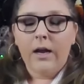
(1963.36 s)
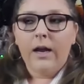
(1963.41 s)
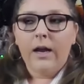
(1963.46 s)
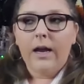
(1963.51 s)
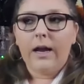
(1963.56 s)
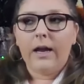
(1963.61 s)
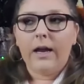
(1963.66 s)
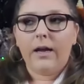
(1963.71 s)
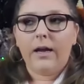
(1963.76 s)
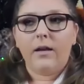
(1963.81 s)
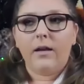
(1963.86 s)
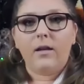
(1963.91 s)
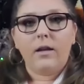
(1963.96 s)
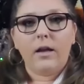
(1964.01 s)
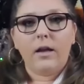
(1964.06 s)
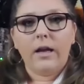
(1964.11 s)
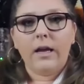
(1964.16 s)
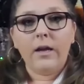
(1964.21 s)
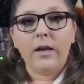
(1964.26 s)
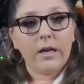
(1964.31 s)
and
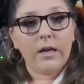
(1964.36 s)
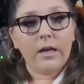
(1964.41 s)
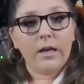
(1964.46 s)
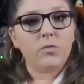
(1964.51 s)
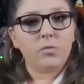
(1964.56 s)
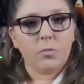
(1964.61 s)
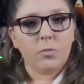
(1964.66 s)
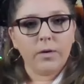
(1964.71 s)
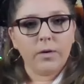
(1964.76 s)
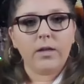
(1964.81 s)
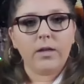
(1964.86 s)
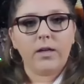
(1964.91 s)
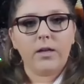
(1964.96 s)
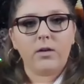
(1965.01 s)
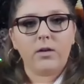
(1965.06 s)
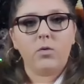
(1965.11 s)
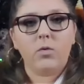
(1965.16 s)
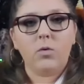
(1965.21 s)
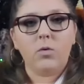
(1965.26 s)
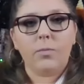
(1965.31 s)
it is really a
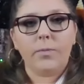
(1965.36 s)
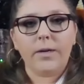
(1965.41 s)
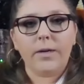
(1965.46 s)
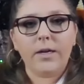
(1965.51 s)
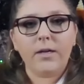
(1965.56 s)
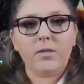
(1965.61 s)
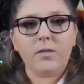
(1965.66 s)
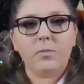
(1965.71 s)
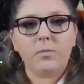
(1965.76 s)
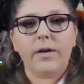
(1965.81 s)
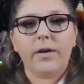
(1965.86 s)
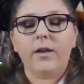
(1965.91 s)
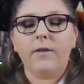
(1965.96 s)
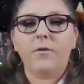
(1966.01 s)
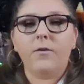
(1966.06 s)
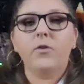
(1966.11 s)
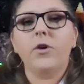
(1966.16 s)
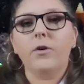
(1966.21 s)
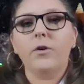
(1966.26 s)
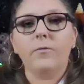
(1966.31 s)
cool piece but
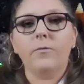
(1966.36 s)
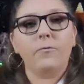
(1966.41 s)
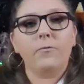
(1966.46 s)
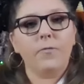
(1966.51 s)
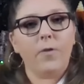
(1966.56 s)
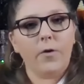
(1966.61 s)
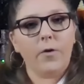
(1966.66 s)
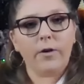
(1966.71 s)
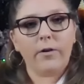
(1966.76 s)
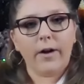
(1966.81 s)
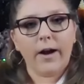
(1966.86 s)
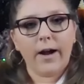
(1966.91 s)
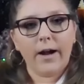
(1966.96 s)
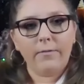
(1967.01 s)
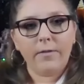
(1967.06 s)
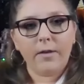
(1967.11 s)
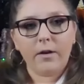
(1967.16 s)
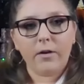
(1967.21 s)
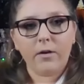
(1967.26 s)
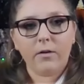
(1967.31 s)
if you don't
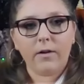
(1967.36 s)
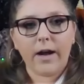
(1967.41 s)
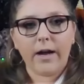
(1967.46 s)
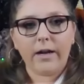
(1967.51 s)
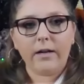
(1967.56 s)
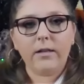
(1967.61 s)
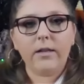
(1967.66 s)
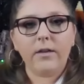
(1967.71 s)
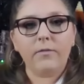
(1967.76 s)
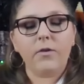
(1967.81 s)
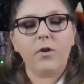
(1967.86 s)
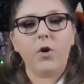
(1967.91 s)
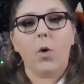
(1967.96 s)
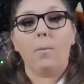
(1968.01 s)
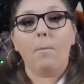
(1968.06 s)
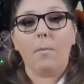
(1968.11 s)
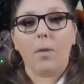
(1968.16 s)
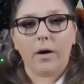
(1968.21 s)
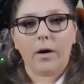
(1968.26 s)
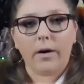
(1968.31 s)
photograph it correctly if you
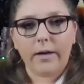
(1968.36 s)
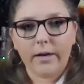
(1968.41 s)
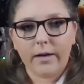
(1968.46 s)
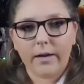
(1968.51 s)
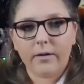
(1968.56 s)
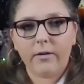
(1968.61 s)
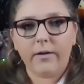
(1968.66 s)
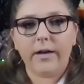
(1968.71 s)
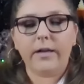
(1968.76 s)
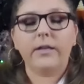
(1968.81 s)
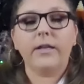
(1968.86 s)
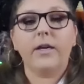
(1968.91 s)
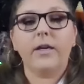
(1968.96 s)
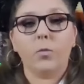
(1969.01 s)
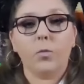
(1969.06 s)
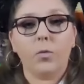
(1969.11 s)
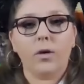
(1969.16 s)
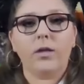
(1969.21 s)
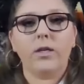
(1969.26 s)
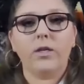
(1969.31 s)
don't market it correctly
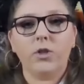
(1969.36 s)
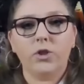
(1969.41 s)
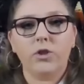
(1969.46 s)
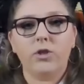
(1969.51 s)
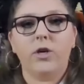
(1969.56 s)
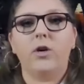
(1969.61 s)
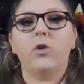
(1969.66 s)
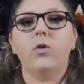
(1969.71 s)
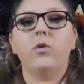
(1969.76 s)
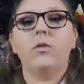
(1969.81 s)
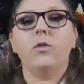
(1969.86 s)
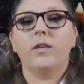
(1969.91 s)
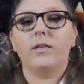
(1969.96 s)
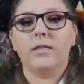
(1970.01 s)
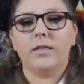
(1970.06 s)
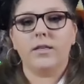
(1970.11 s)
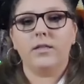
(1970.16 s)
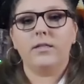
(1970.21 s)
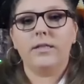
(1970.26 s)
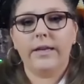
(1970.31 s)
and really show the
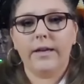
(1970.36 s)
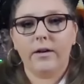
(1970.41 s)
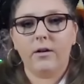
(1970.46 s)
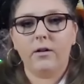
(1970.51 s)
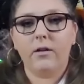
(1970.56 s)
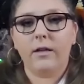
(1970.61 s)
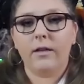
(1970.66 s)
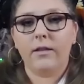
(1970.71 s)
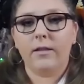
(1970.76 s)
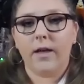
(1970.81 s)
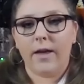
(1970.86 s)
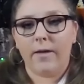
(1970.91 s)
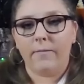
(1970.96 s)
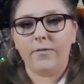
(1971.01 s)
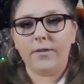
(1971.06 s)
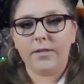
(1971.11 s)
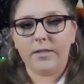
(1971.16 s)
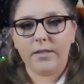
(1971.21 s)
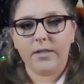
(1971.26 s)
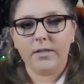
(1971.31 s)
detail and the
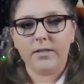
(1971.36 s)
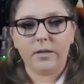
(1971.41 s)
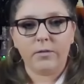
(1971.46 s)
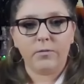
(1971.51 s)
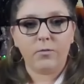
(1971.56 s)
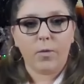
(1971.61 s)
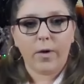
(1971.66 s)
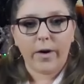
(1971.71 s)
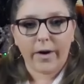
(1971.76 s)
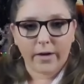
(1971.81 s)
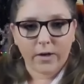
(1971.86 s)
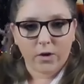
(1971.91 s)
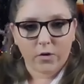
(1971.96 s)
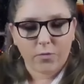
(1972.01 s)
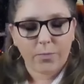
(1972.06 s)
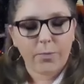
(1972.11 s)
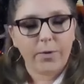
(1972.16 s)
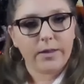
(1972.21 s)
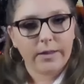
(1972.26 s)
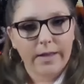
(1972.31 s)
emphasis of where
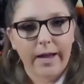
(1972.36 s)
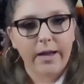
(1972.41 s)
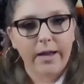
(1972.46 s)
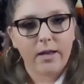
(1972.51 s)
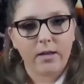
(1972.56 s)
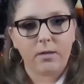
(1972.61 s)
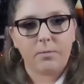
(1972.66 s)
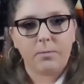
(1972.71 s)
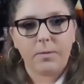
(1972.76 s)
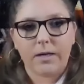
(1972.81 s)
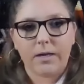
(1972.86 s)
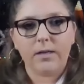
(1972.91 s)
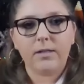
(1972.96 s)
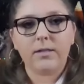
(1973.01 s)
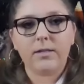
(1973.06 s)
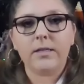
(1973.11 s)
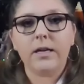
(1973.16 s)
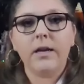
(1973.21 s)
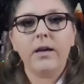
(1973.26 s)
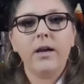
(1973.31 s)
you've put that in the
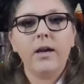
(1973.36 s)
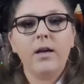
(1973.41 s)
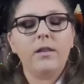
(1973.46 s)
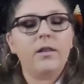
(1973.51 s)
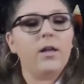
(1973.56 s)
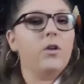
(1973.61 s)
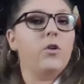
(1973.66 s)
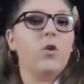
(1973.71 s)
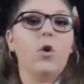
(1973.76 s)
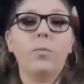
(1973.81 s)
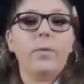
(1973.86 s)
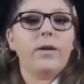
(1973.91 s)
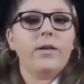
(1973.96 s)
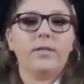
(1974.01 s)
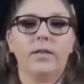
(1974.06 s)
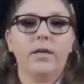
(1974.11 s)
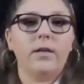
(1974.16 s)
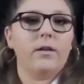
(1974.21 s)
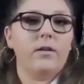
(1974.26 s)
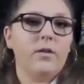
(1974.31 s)
piece then
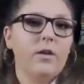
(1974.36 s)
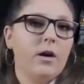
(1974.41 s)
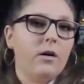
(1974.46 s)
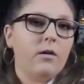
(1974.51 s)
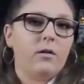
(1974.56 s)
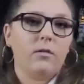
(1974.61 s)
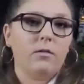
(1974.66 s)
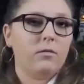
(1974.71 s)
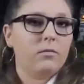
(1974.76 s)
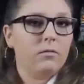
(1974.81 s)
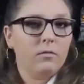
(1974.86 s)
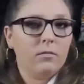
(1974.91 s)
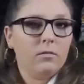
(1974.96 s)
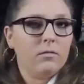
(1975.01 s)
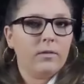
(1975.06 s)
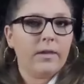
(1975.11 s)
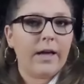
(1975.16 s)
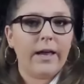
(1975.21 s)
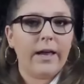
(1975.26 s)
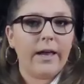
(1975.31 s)
nobody's going to know
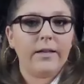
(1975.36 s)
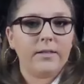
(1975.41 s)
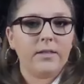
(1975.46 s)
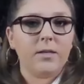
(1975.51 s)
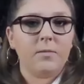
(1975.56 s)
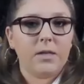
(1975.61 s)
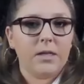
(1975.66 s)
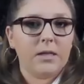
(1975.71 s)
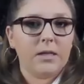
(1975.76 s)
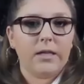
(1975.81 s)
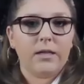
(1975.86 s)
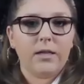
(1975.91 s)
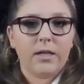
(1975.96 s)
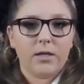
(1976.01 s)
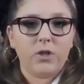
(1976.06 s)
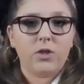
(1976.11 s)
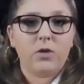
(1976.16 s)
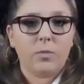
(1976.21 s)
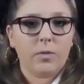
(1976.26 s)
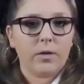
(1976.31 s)
that it's something that they
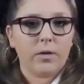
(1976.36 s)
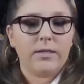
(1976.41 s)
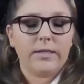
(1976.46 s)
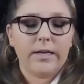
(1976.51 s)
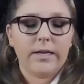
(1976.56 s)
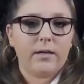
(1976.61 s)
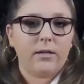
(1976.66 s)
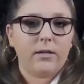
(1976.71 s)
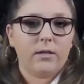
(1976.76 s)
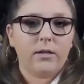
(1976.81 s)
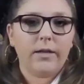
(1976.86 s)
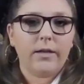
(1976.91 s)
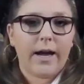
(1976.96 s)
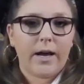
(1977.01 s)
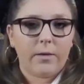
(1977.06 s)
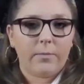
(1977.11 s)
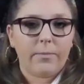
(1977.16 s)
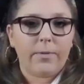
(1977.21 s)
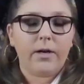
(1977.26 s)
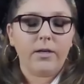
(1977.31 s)
should really take a look
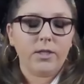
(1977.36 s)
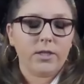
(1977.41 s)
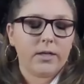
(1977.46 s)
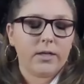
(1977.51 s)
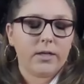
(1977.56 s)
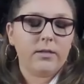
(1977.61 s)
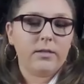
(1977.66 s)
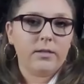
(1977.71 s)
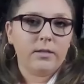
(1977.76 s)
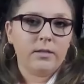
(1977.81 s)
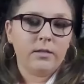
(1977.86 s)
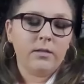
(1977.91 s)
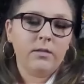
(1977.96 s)
at and purchase